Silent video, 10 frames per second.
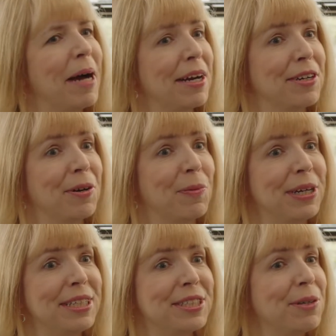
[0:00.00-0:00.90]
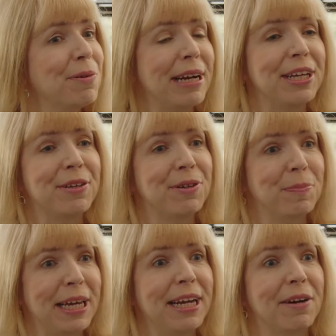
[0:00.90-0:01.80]
Auditor Wood. It's so great you could
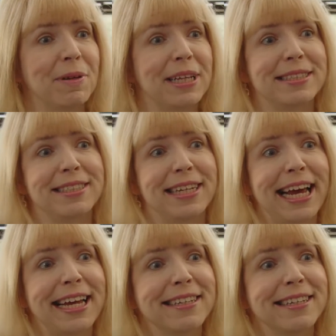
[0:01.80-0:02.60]
be here with us today.